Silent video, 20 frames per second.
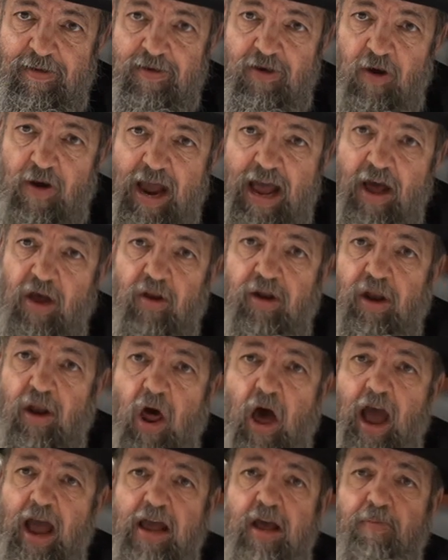You're held
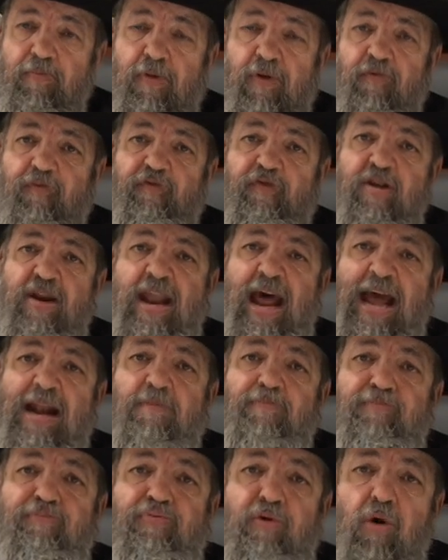liable for
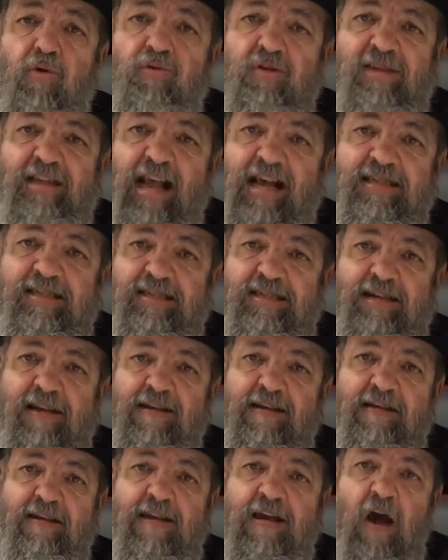not
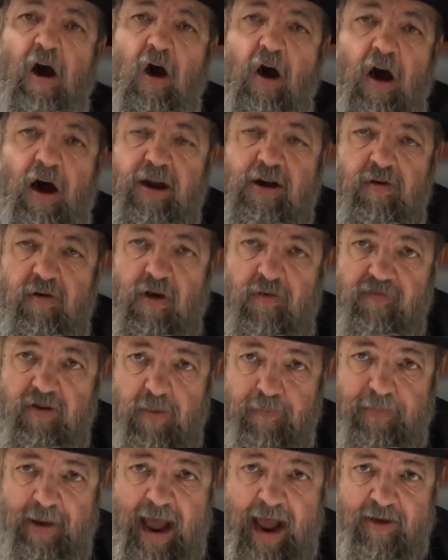protesting the honor of
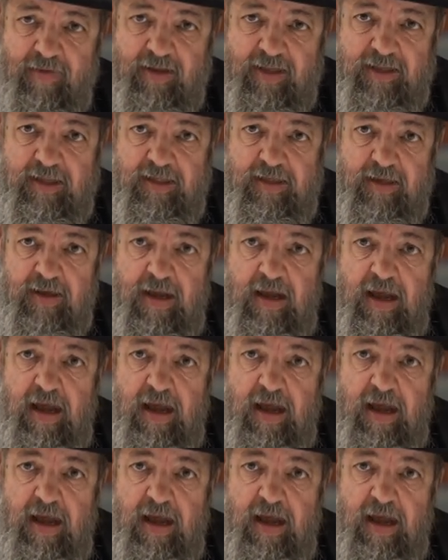your parents.